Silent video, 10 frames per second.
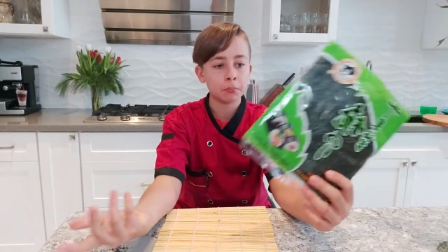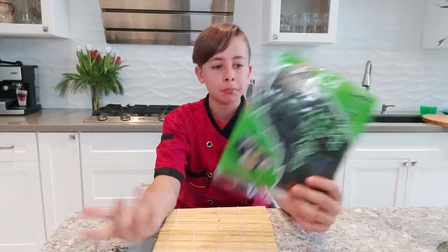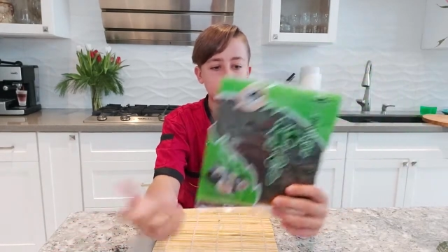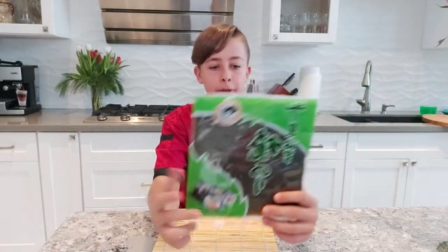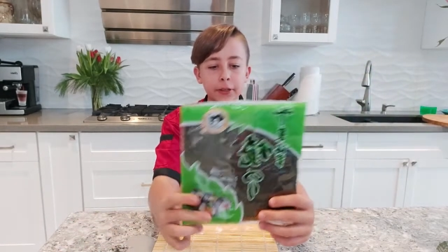
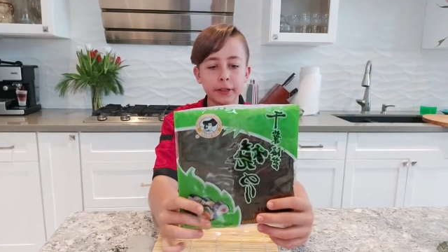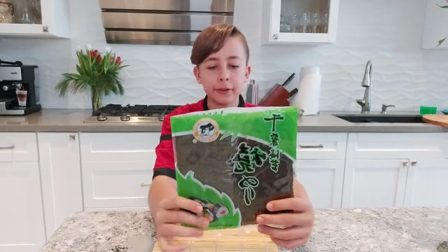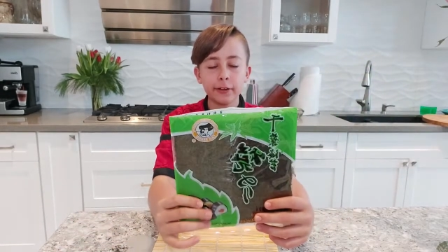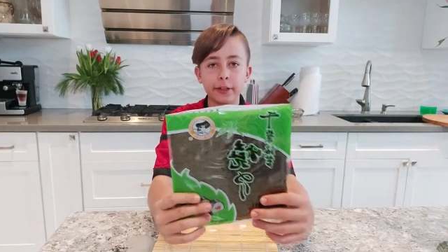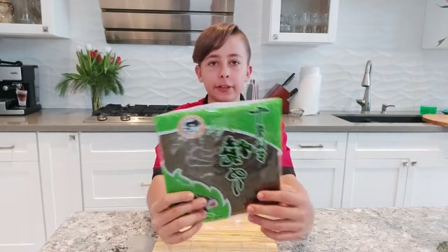pretty
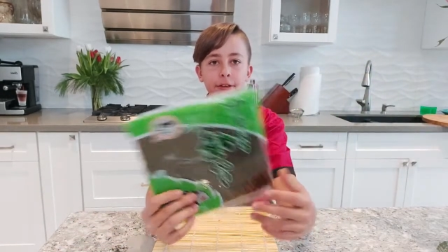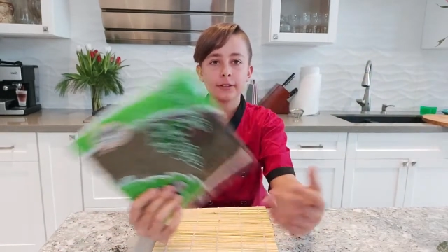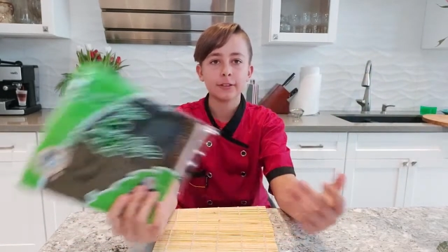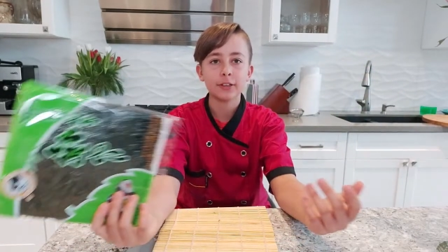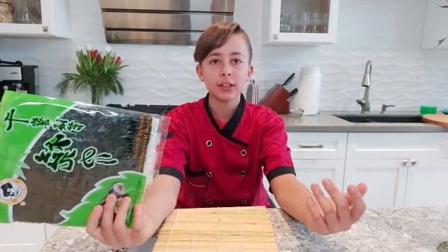good.
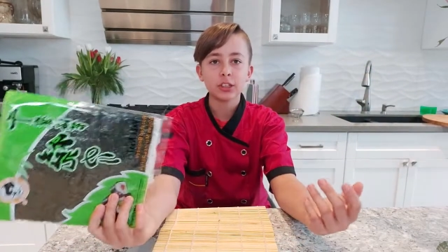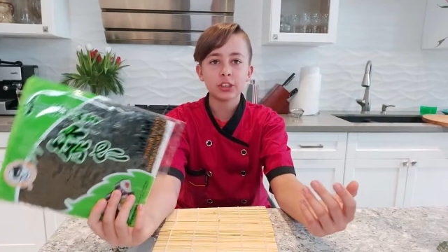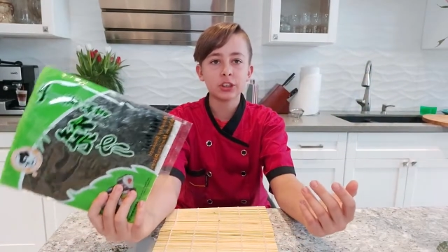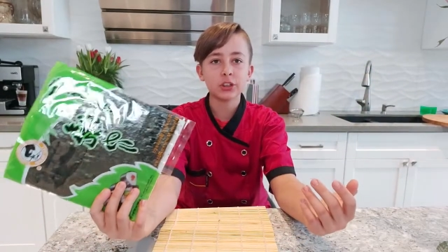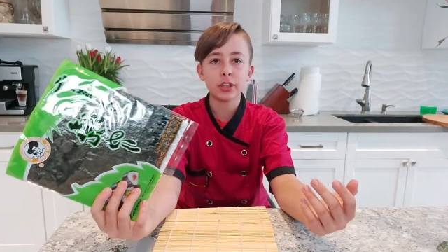
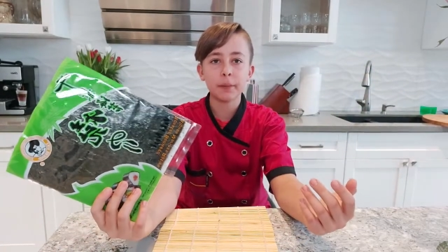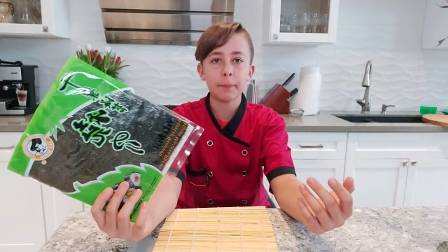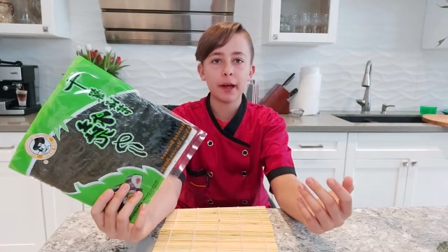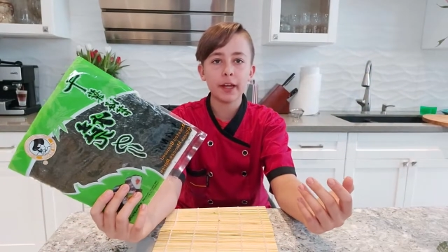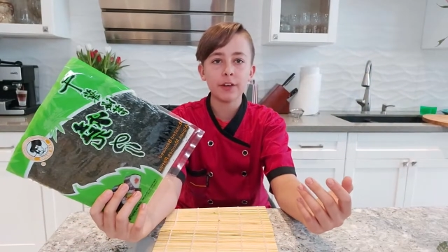So you can
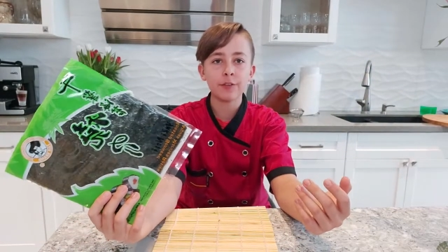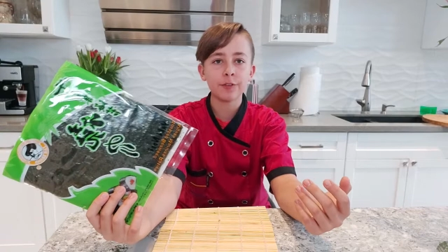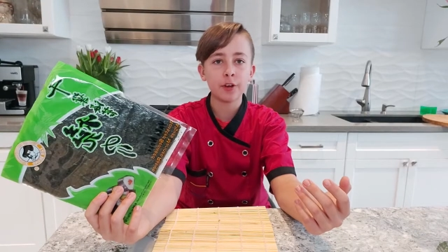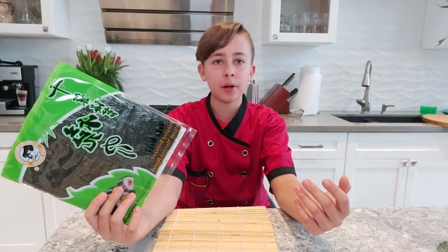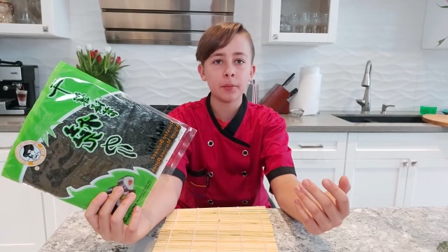buy it
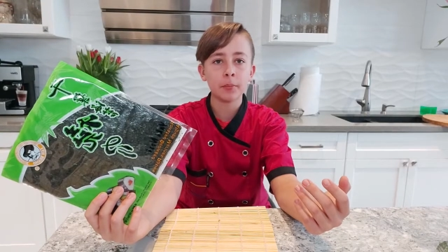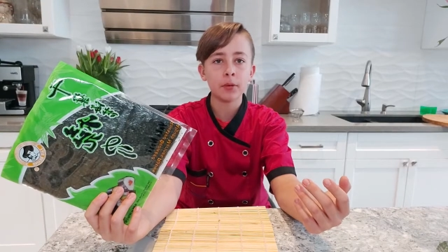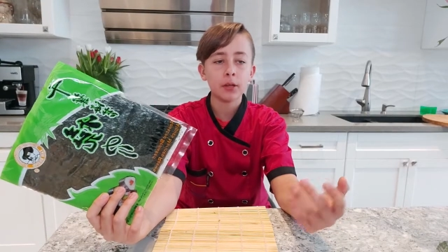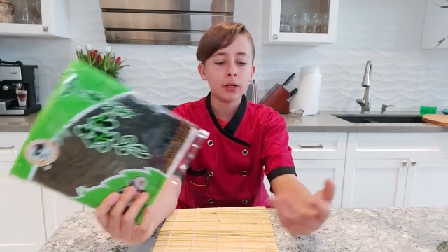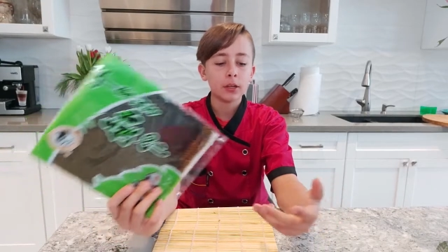
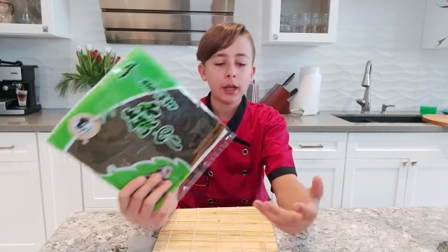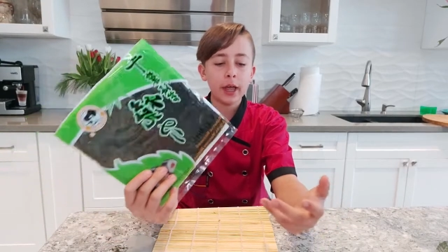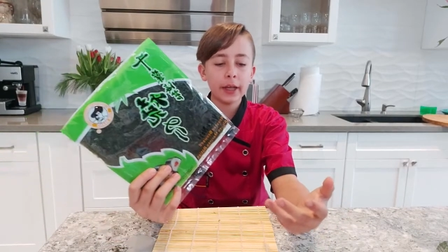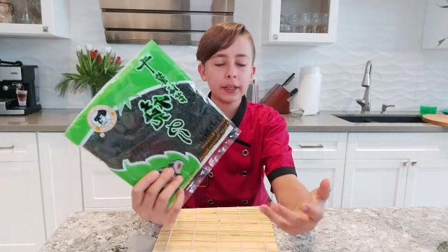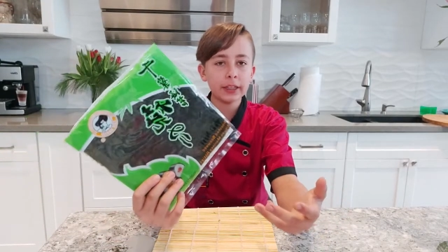from
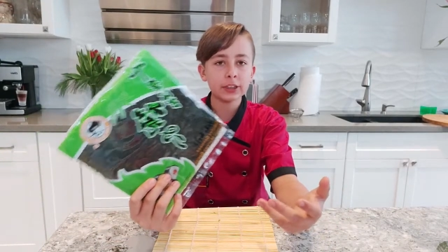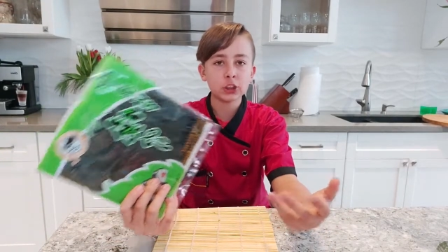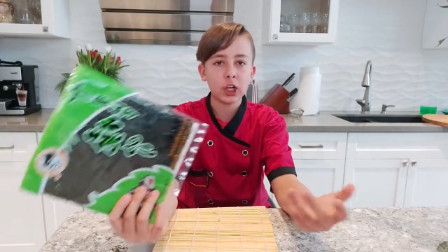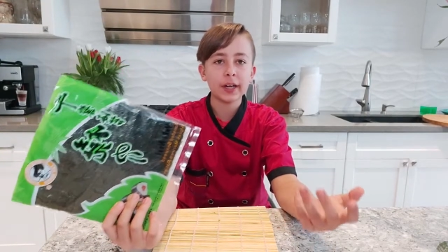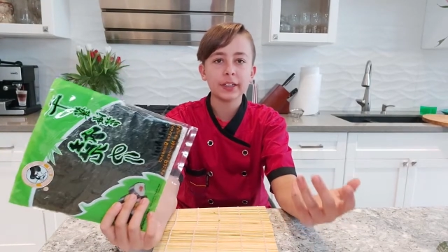any
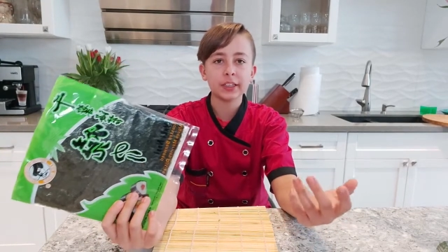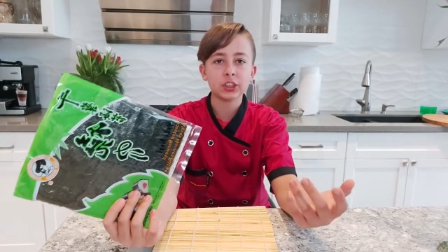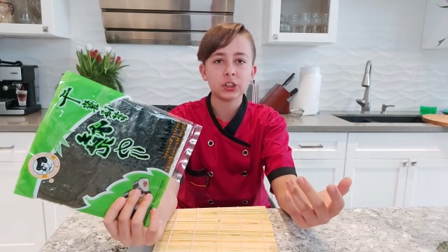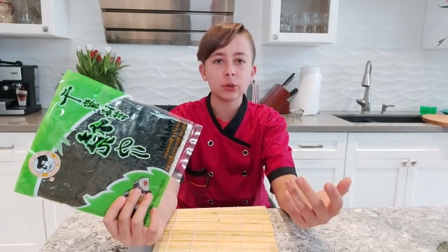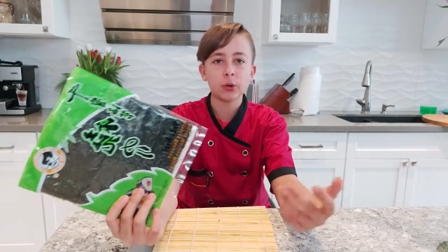Chinese
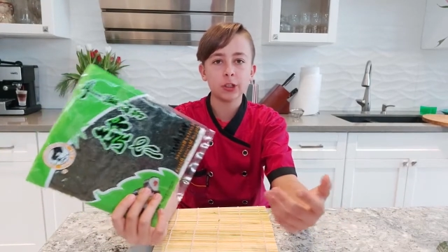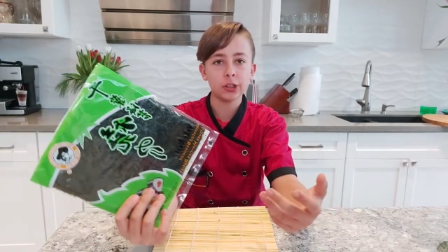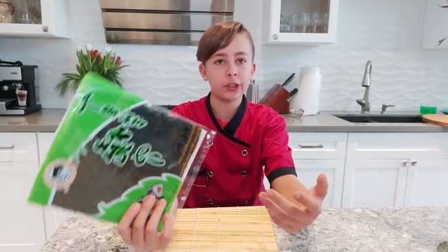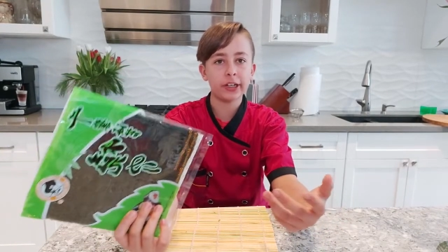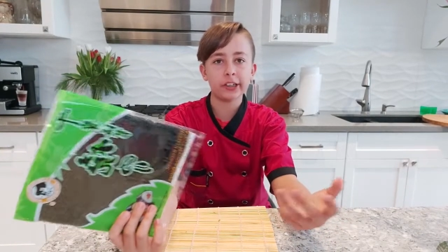store
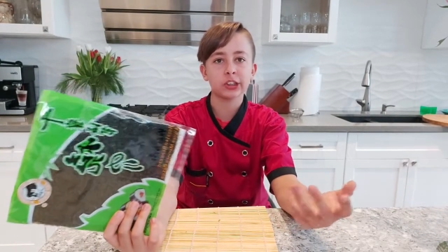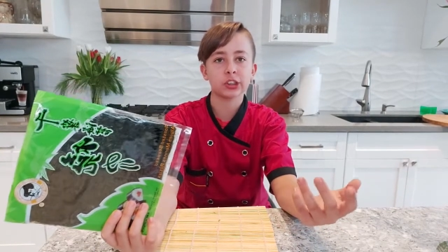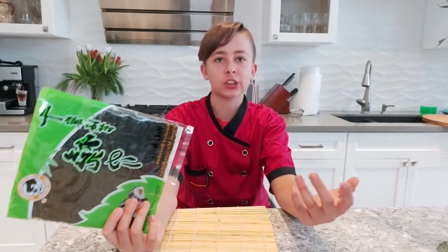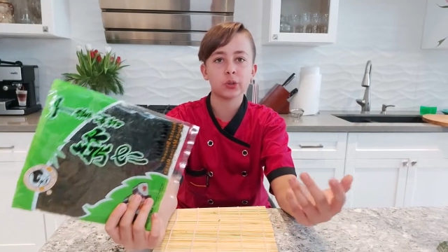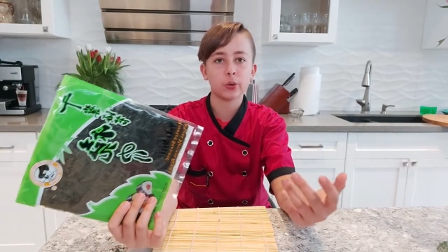or Asian
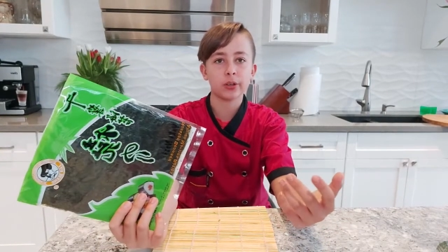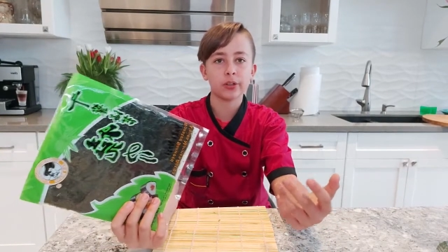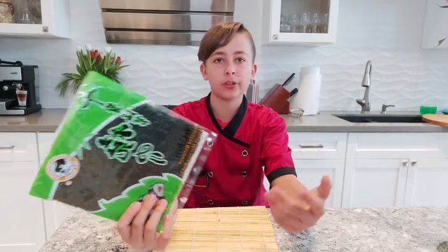store.